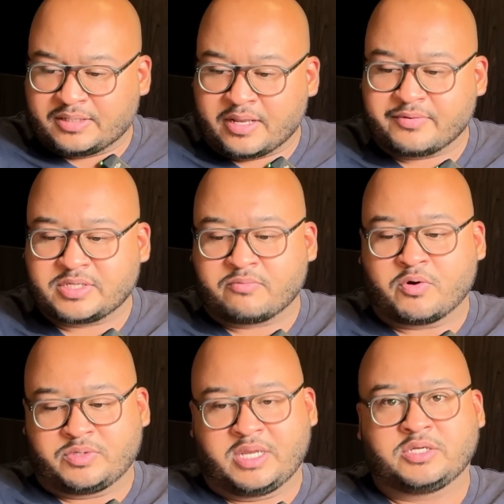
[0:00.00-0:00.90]
there is a
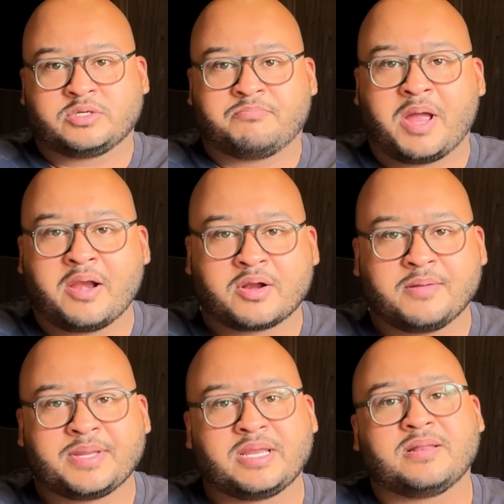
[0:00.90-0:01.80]
rotation of buyer
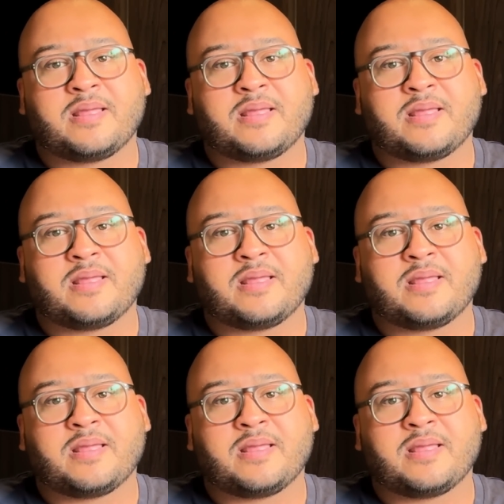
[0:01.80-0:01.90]
coming in.